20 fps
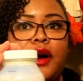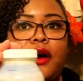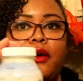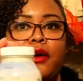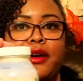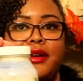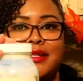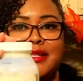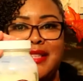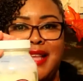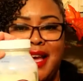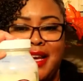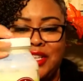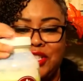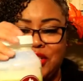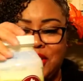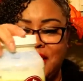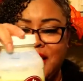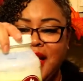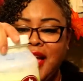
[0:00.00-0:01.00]
yogurt
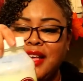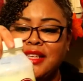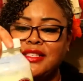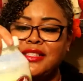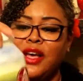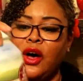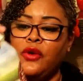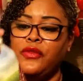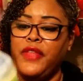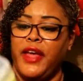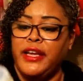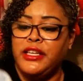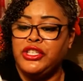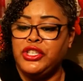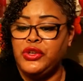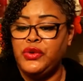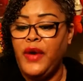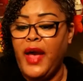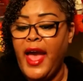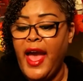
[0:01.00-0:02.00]
section. So they
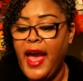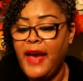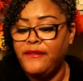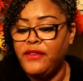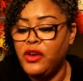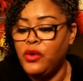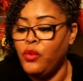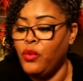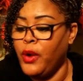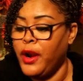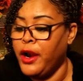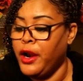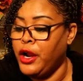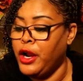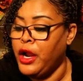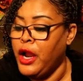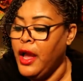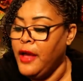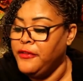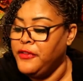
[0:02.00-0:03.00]
do have it
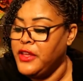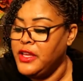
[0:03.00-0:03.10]
where,